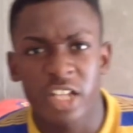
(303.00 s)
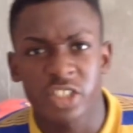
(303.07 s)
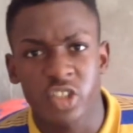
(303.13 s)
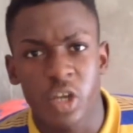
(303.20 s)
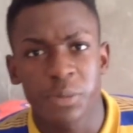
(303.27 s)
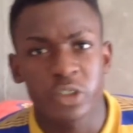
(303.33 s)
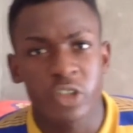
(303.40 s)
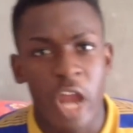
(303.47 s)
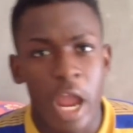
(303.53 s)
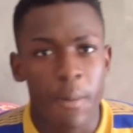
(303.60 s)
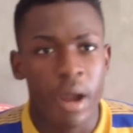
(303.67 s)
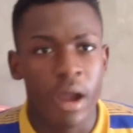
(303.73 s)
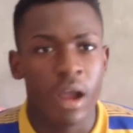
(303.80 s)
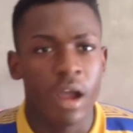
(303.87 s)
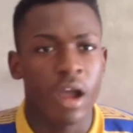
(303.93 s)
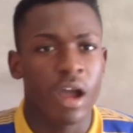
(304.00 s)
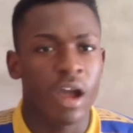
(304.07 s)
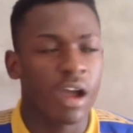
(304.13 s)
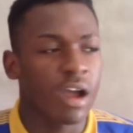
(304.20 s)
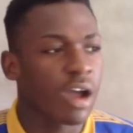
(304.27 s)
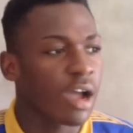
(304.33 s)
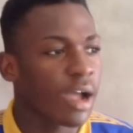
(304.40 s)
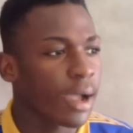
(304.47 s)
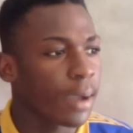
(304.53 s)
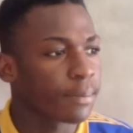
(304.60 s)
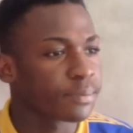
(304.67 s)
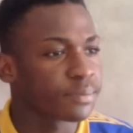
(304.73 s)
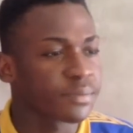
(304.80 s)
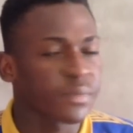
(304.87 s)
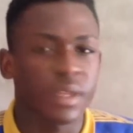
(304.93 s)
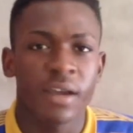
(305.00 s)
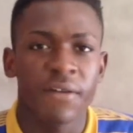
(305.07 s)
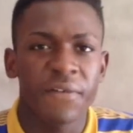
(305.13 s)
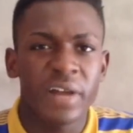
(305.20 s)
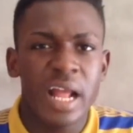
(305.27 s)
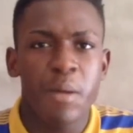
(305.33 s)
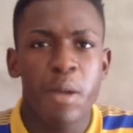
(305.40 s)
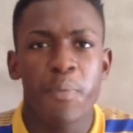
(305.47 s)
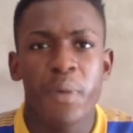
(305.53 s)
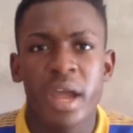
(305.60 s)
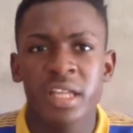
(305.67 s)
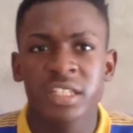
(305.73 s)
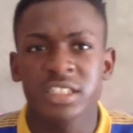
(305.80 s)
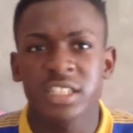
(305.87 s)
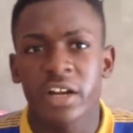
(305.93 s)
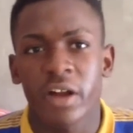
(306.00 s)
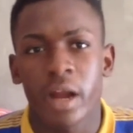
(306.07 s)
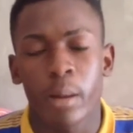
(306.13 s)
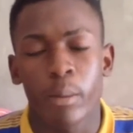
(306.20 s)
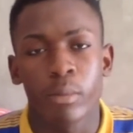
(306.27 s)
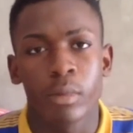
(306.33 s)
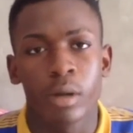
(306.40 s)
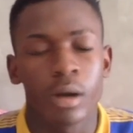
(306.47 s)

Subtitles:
and subscribe. Follow me on Instagram.